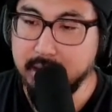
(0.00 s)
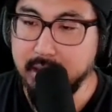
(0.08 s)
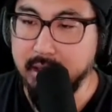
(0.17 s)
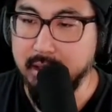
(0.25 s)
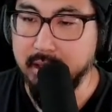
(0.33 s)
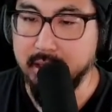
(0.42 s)

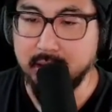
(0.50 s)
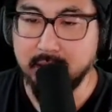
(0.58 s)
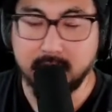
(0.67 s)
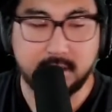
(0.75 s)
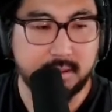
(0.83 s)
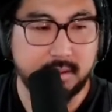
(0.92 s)
and
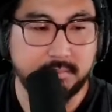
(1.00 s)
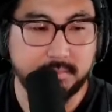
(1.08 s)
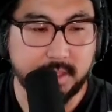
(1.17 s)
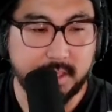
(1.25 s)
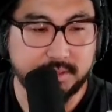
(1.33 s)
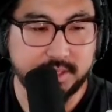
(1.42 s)
uh,
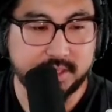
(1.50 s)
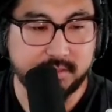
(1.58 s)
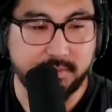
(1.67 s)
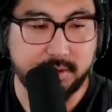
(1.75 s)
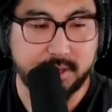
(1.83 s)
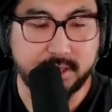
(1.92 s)
uh, just
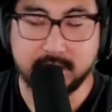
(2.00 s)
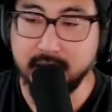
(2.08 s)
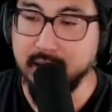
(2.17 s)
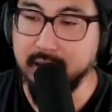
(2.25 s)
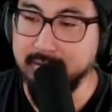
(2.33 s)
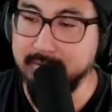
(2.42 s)
very
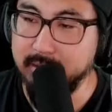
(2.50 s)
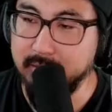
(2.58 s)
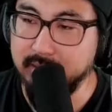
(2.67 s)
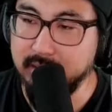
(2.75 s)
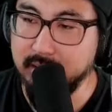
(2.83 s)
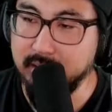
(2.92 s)
indicative
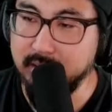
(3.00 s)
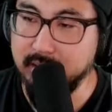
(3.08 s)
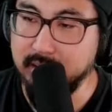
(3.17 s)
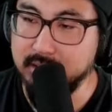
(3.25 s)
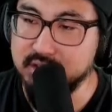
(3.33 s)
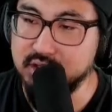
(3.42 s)
of the
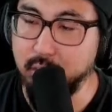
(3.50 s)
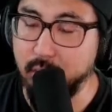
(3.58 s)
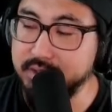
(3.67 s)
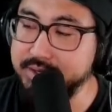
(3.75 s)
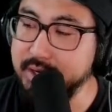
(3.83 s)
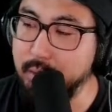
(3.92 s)
the
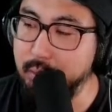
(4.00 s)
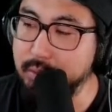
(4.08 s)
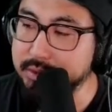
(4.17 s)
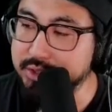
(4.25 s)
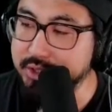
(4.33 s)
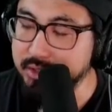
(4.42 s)
source the
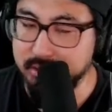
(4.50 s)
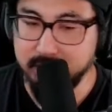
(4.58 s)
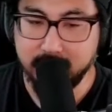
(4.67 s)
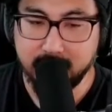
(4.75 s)
origin